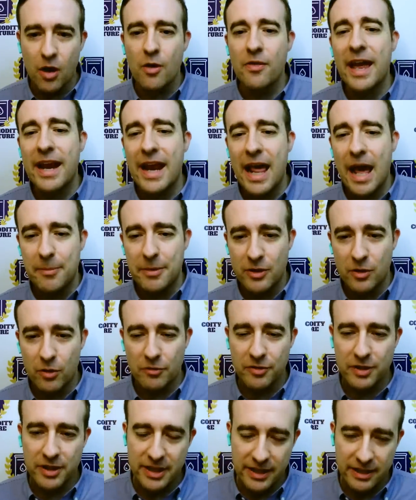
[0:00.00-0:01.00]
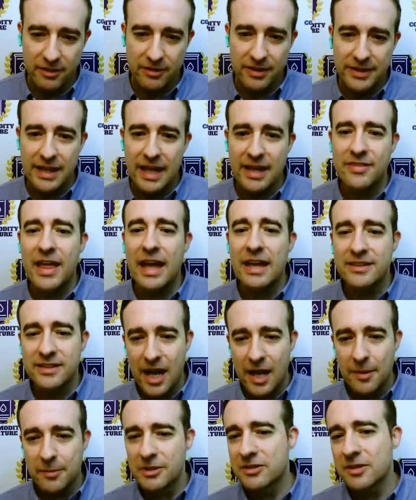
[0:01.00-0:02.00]
Oh, that happened over here at that
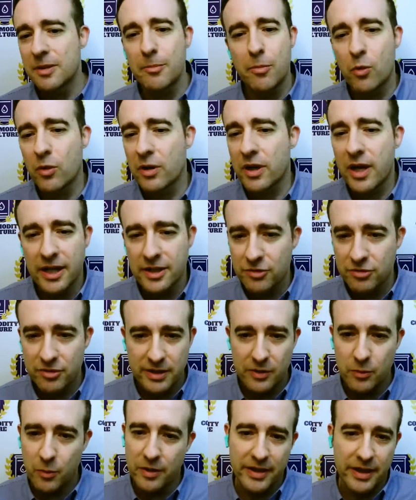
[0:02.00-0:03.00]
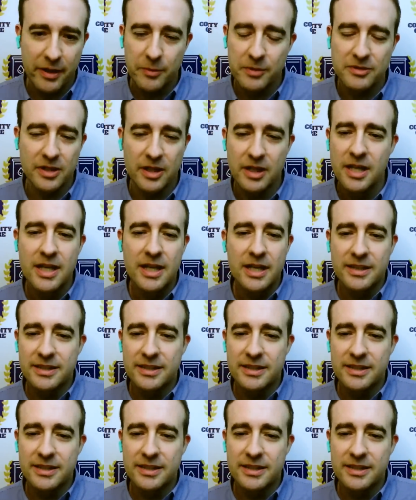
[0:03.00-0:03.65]
time in some poor country where there was a